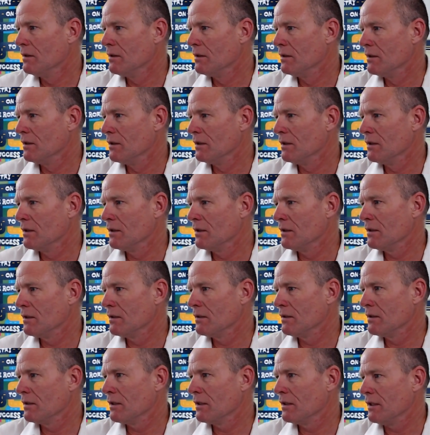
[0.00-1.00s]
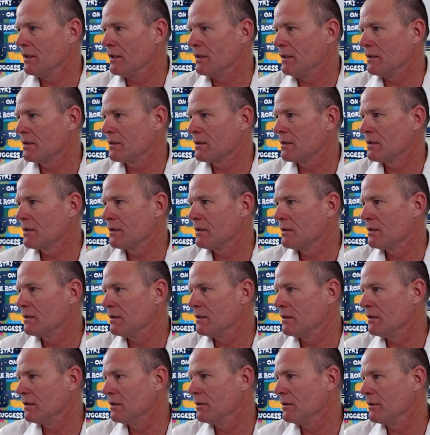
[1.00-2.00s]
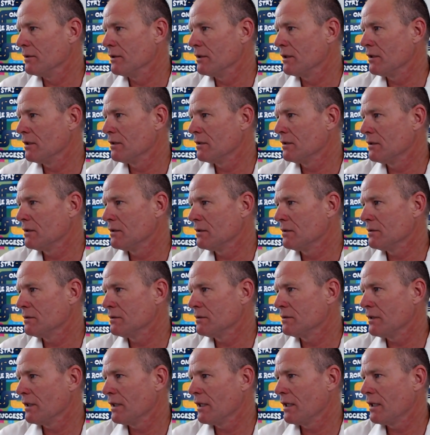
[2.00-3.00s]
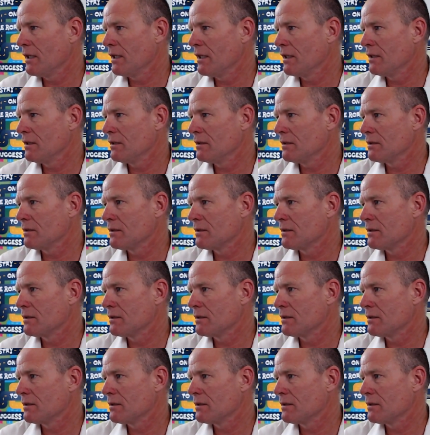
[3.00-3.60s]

All right, here we go. That.